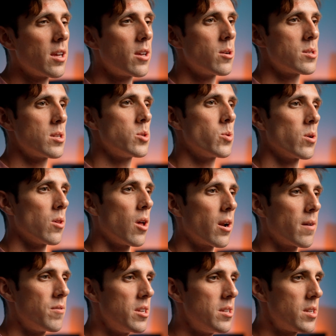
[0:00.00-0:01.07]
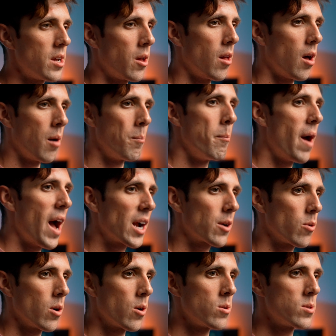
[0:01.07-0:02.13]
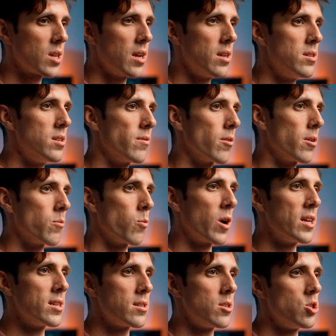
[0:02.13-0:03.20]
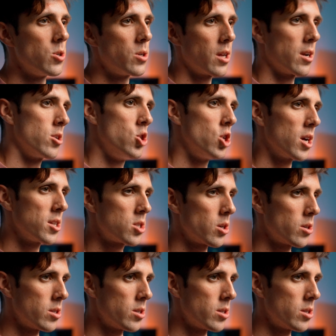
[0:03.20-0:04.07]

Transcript: goes into a lot of detail on macros and different ways that you can adjust your